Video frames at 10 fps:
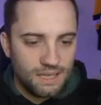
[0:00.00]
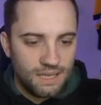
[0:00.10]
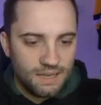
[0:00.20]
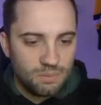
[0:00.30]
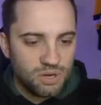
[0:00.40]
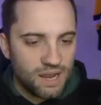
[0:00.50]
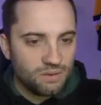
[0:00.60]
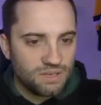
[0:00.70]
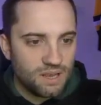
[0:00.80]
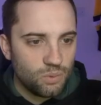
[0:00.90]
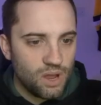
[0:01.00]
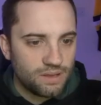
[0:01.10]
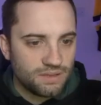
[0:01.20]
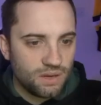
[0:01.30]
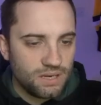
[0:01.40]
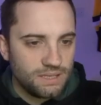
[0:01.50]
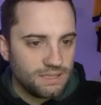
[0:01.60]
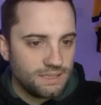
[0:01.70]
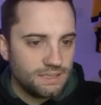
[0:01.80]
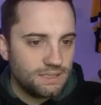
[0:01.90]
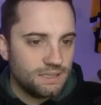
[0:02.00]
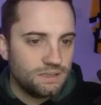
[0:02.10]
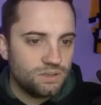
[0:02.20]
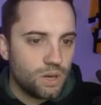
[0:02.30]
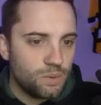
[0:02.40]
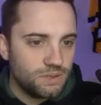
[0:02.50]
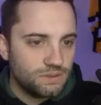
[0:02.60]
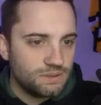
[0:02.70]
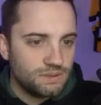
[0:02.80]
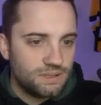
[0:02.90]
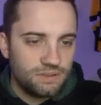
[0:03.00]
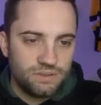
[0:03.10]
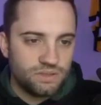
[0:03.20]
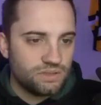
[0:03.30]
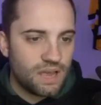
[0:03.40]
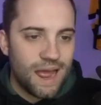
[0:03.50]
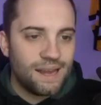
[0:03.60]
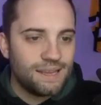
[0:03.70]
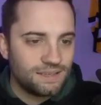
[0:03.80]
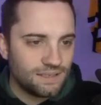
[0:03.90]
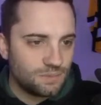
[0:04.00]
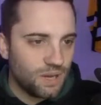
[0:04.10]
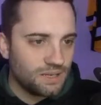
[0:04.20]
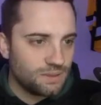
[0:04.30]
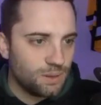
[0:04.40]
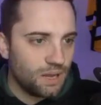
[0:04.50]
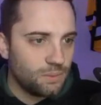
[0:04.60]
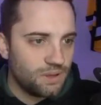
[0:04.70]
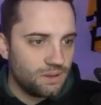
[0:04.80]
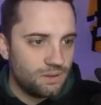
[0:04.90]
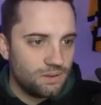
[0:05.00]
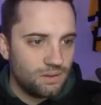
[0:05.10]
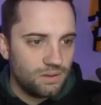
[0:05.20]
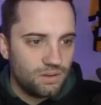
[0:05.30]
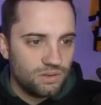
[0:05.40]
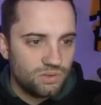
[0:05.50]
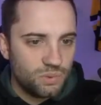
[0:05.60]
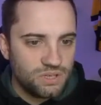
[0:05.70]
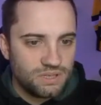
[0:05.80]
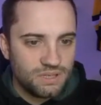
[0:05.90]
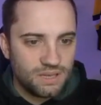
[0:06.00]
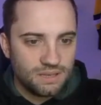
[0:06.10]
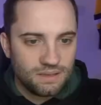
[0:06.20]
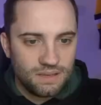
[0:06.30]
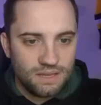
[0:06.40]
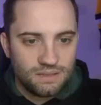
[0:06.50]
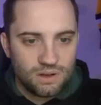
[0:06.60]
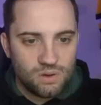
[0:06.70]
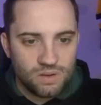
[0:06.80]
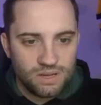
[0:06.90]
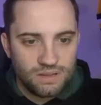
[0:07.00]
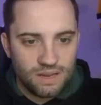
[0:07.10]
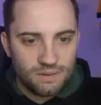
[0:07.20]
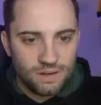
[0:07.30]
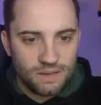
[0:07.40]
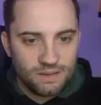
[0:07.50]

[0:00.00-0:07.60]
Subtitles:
They put it out to their right-hand side. Thomas, just acres of space to play with. Switches it into Colkett in the area.